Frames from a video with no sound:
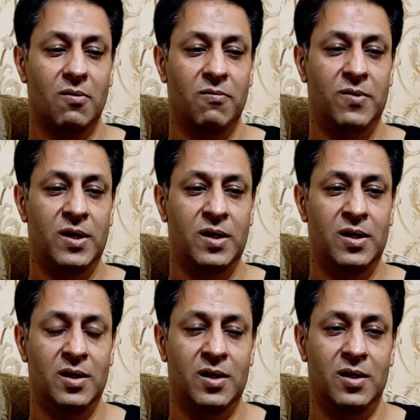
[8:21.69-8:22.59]

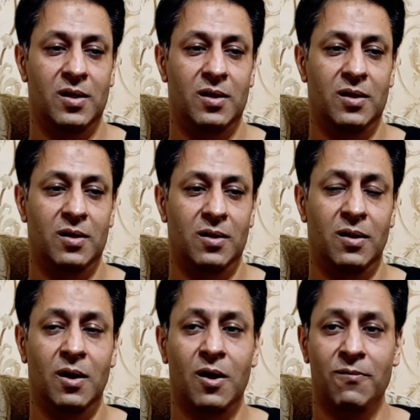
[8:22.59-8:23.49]
We
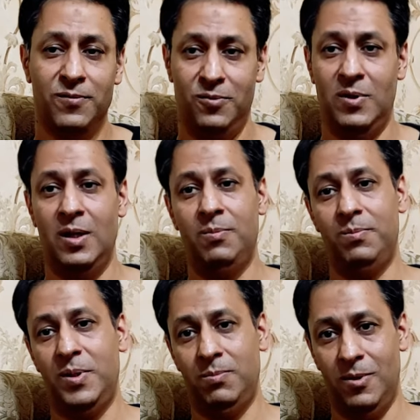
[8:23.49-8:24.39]
love to help
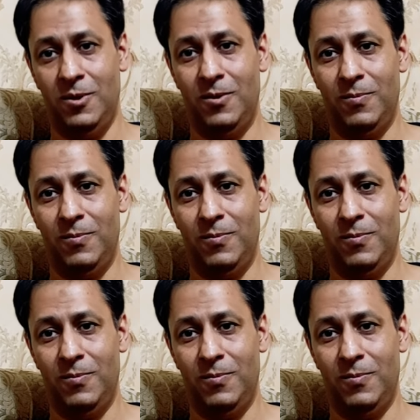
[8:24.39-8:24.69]
people.